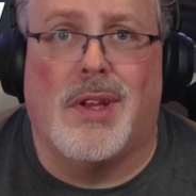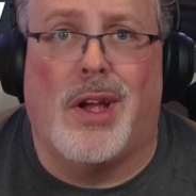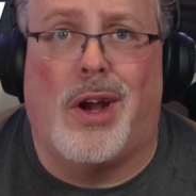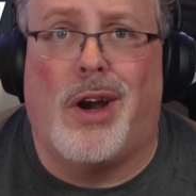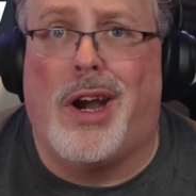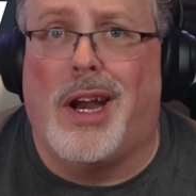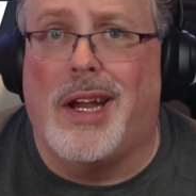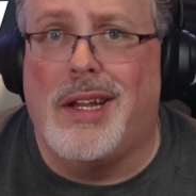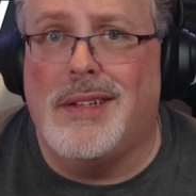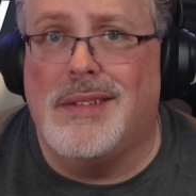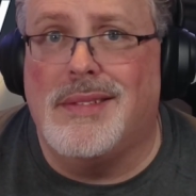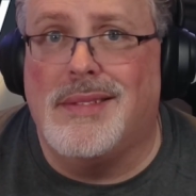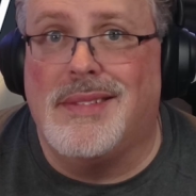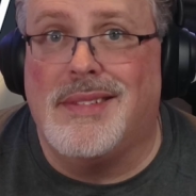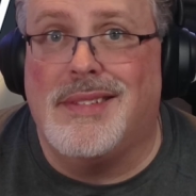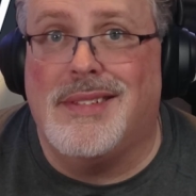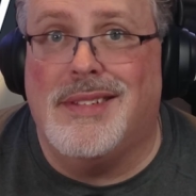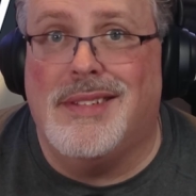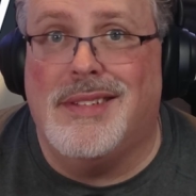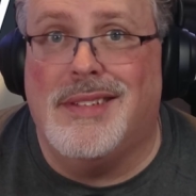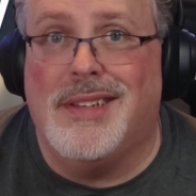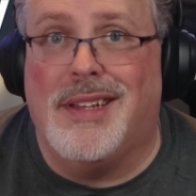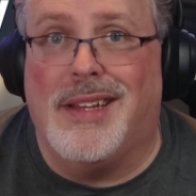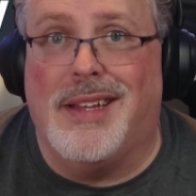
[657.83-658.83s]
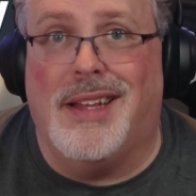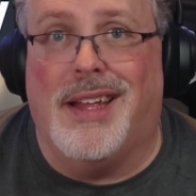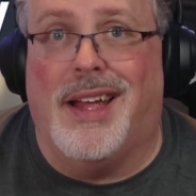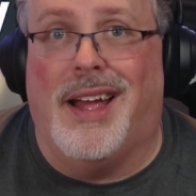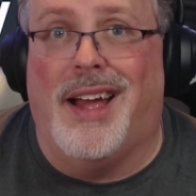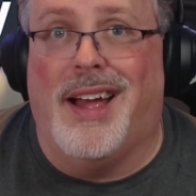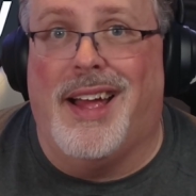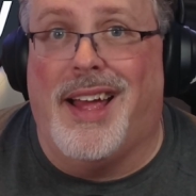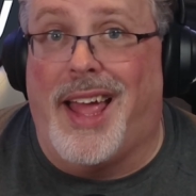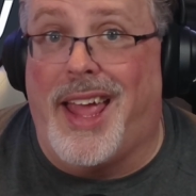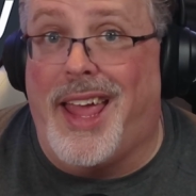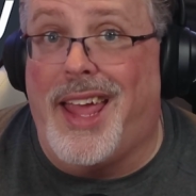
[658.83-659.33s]
All right.
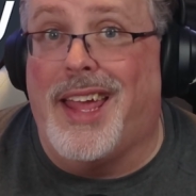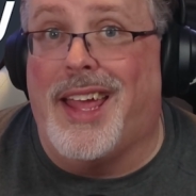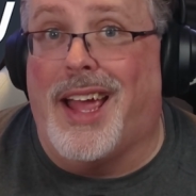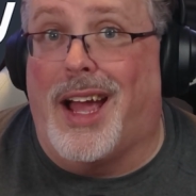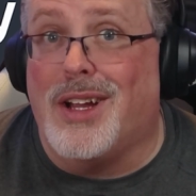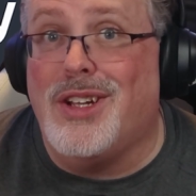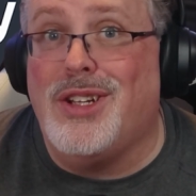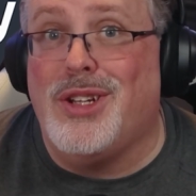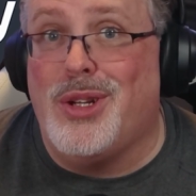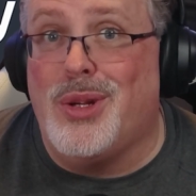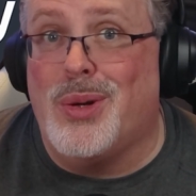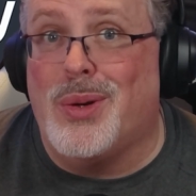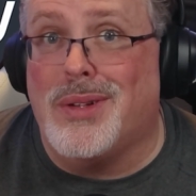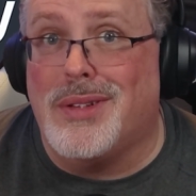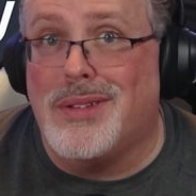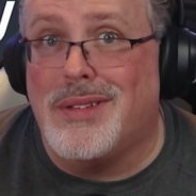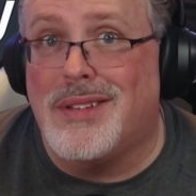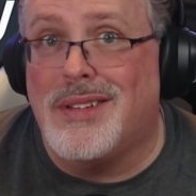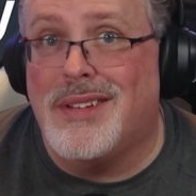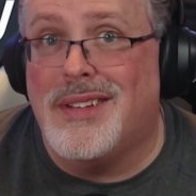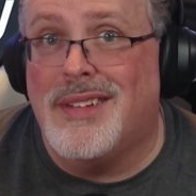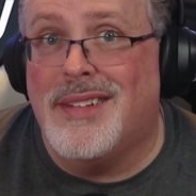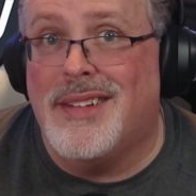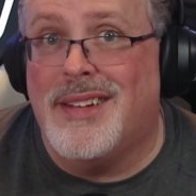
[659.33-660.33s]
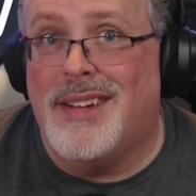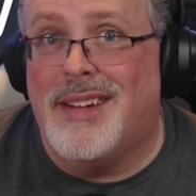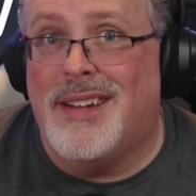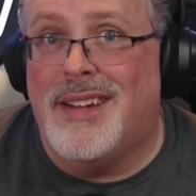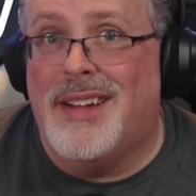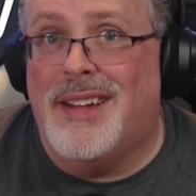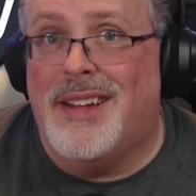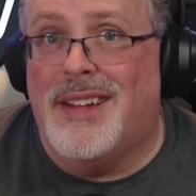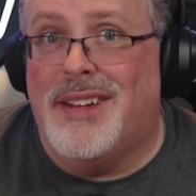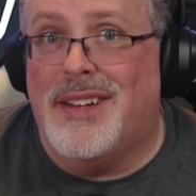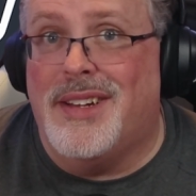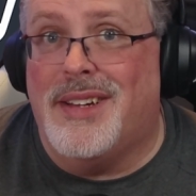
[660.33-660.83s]
Hey, how you doing?
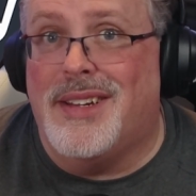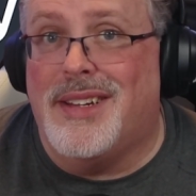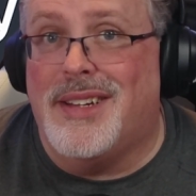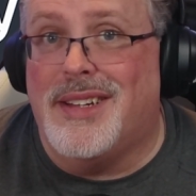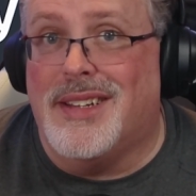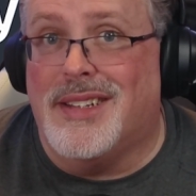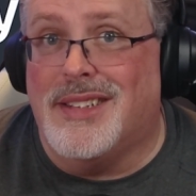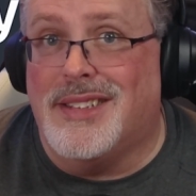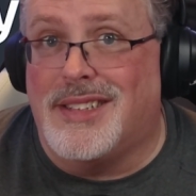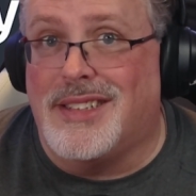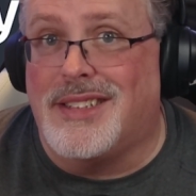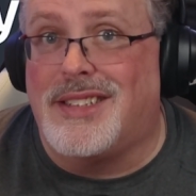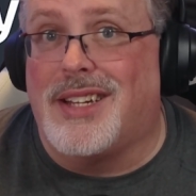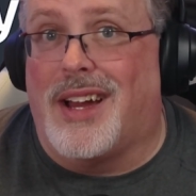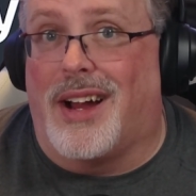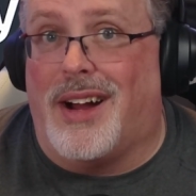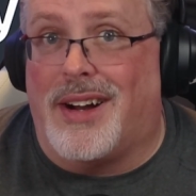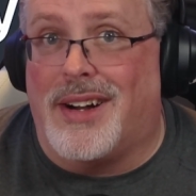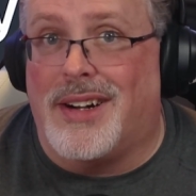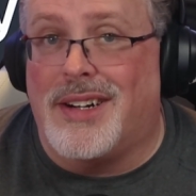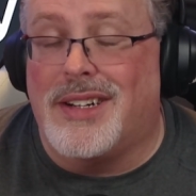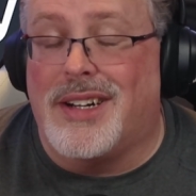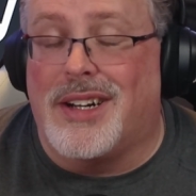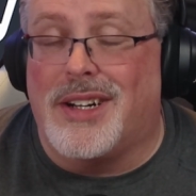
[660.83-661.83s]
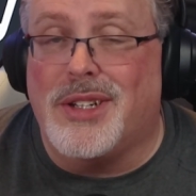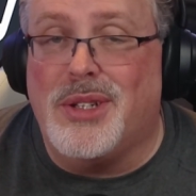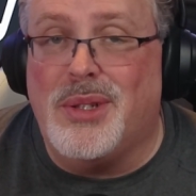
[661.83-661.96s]
Is this hard? Are you